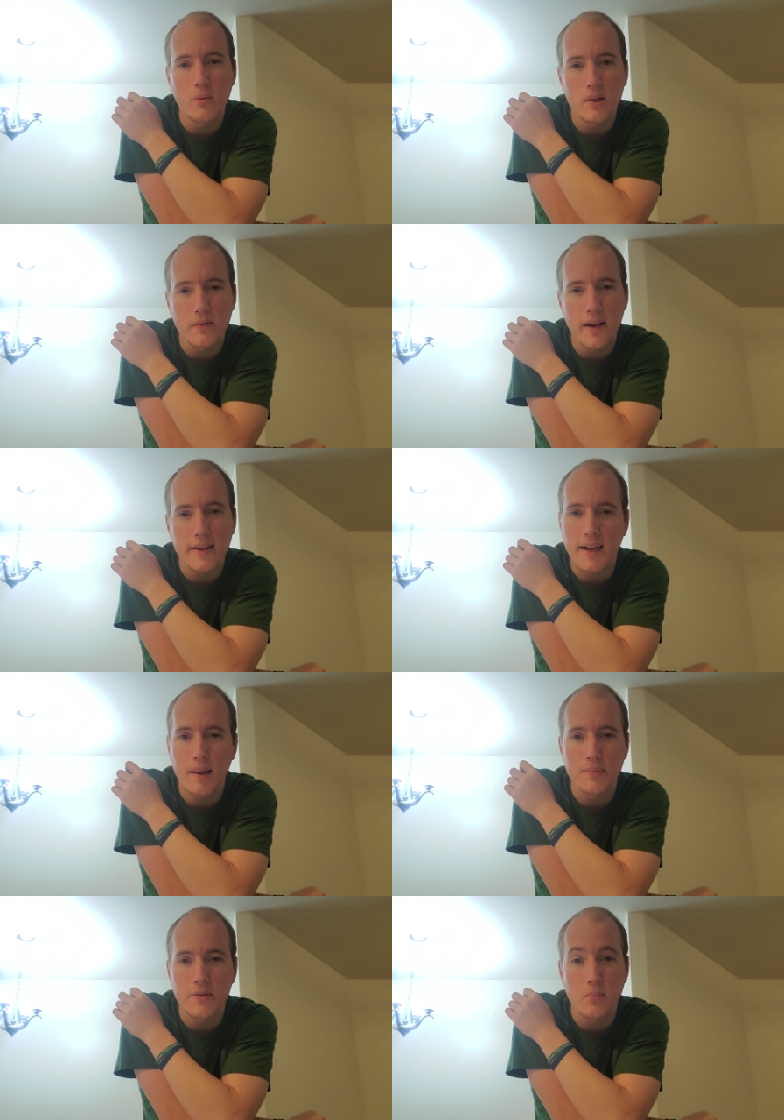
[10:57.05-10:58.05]
What have I
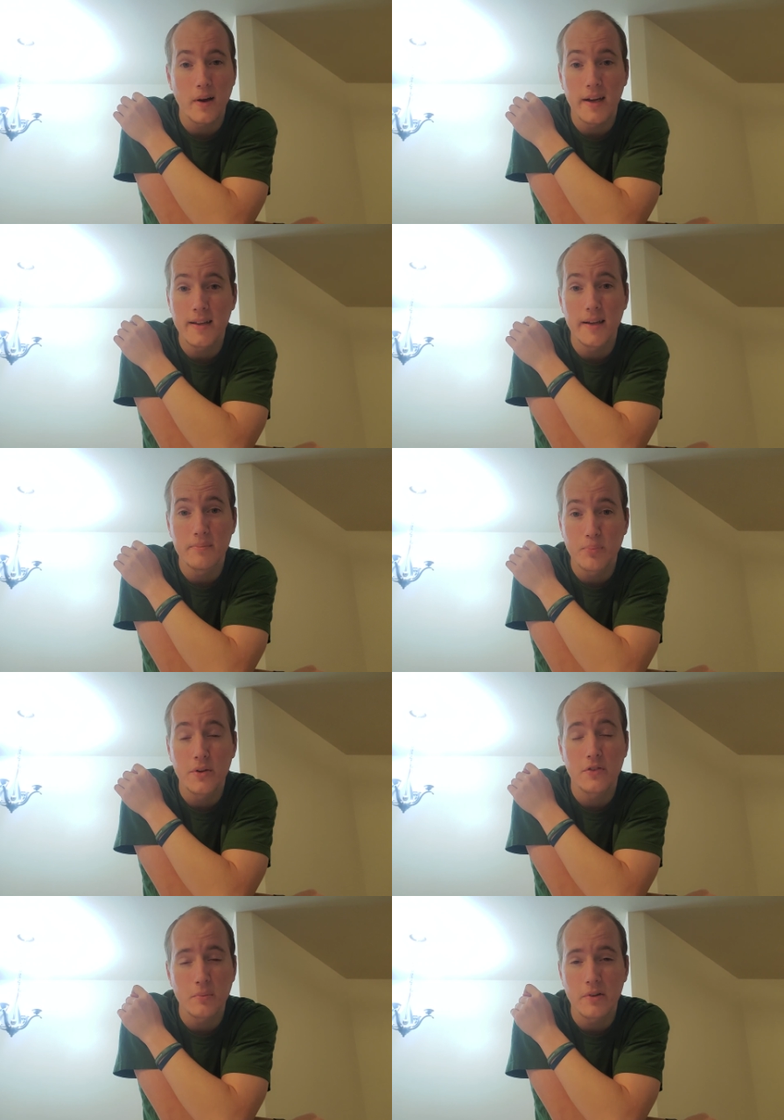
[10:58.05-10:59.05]
accomplished? Why did I
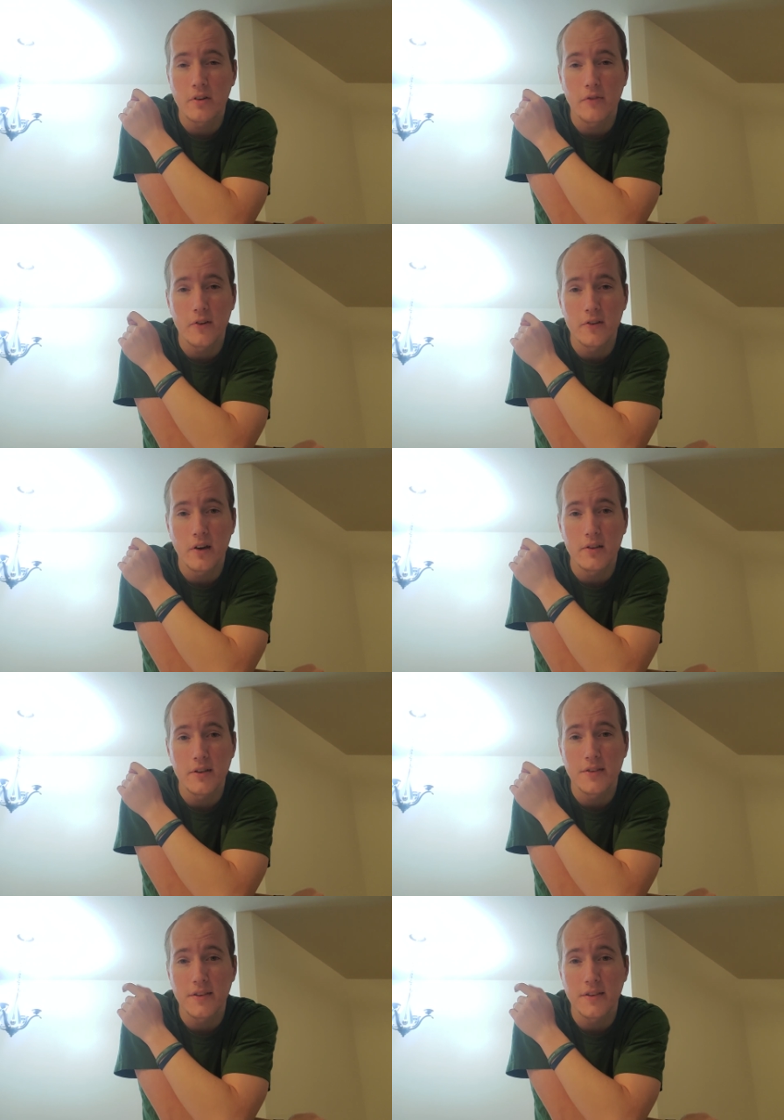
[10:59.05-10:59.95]
put so much effort in all this?